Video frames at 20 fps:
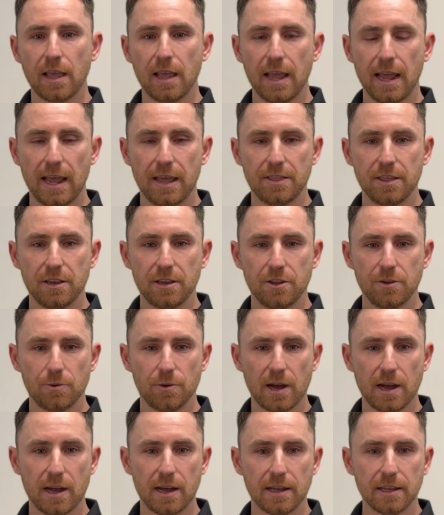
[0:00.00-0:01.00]
And then you
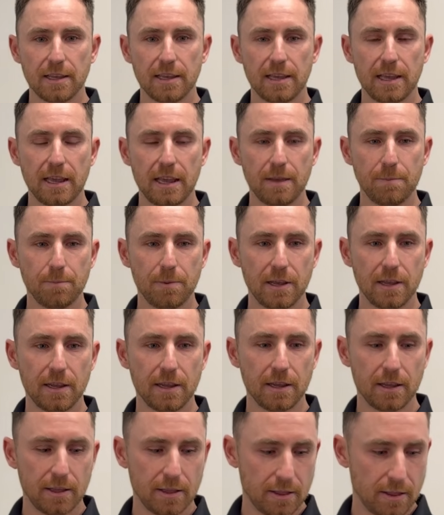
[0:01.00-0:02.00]
are
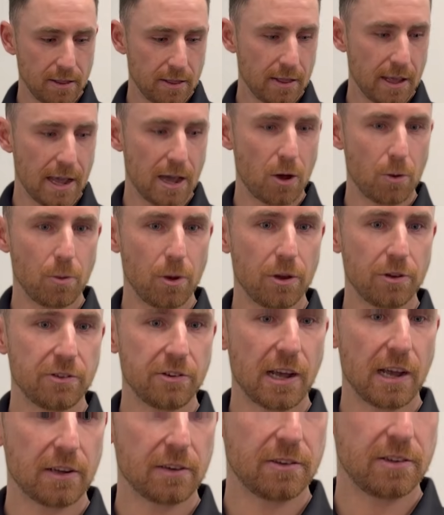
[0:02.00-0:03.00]
keeping the elbow
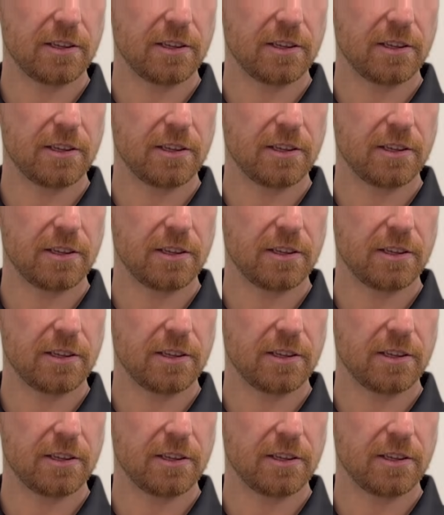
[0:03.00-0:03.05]
tucked